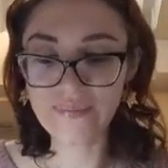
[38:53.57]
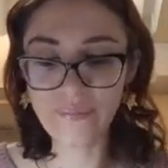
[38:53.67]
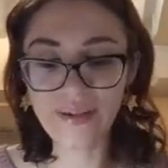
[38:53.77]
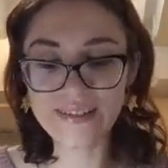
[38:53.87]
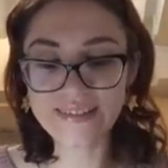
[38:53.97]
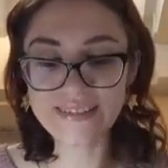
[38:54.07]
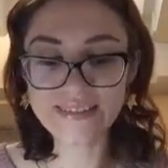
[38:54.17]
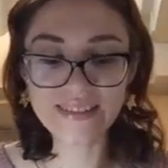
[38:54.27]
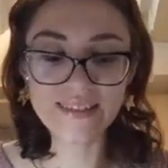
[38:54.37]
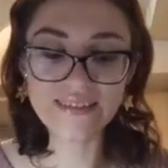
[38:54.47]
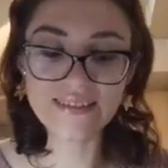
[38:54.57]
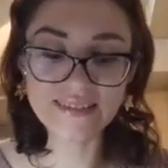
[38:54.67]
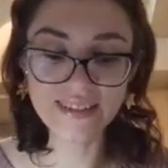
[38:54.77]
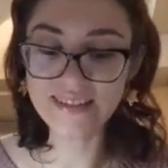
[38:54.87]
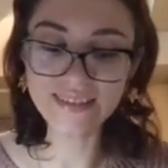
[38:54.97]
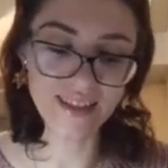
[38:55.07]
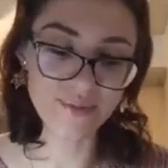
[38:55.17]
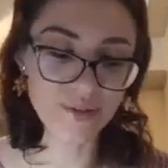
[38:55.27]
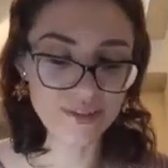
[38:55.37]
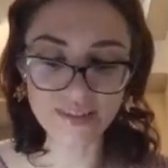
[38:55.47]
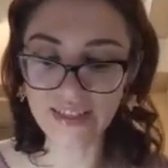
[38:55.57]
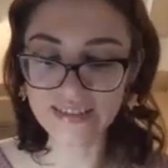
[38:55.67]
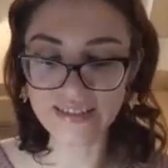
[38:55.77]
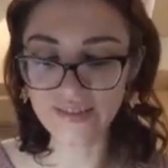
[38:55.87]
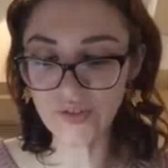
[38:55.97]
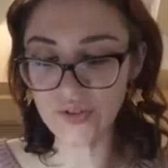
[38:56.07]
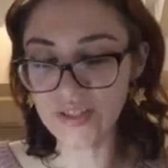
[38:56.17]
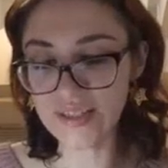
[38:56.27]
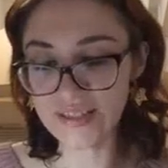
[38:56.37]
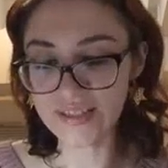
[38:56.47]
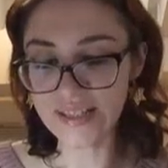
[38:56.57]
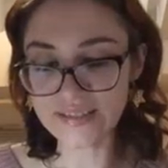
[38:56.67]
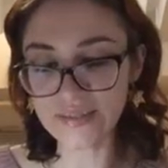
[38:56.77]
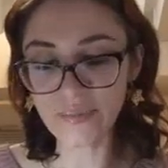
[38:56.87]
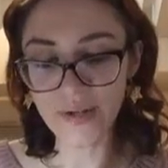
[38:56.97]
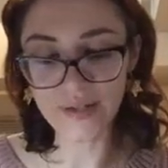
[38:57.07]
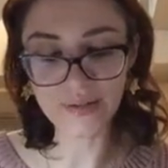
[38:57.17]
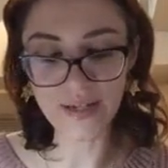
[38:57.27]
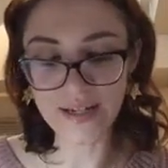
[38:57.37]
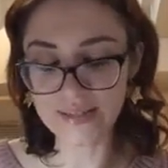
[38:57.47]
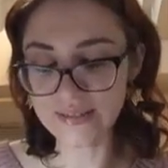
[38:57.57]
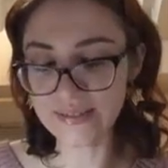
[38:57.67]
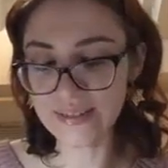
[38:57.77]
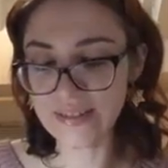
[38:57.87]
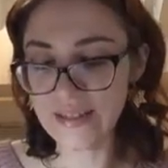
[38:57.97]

But, oh, that was crazy story and crazy pile, guys.